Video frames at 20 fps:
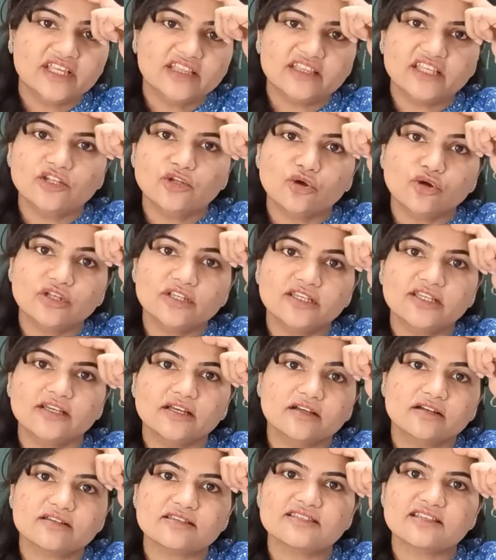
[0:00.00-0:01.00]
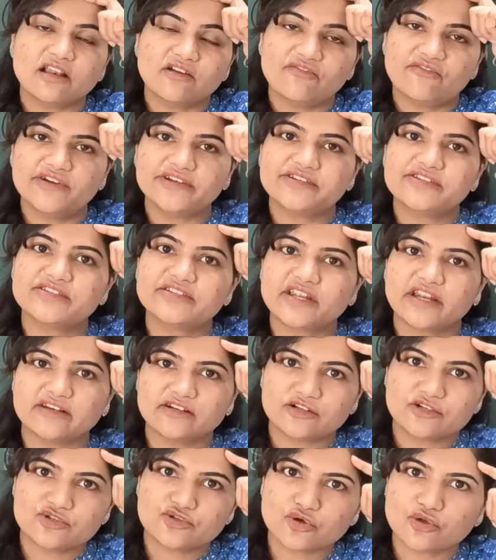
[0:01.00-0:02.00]
ethanolic sulfate
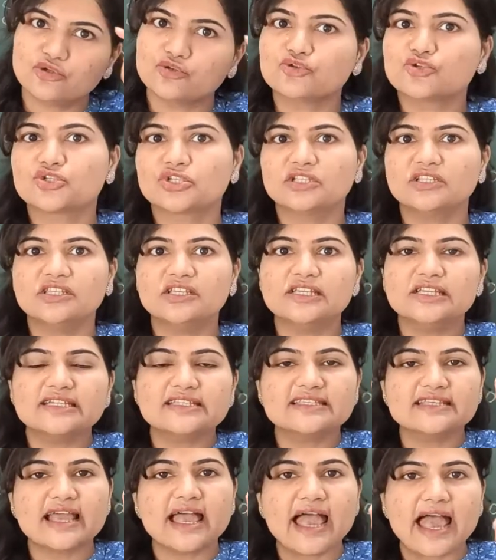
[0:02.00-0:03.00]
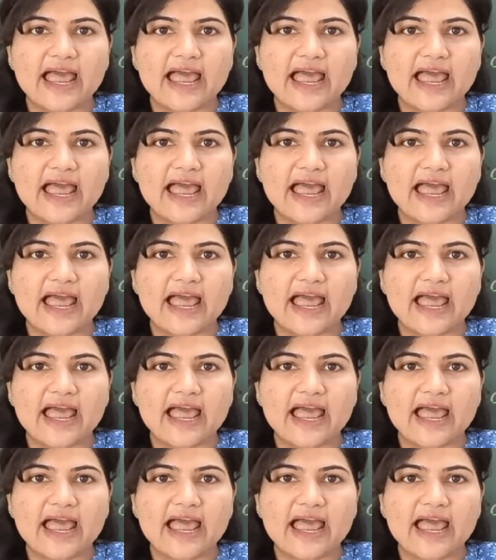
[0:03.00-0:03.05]
standard solution is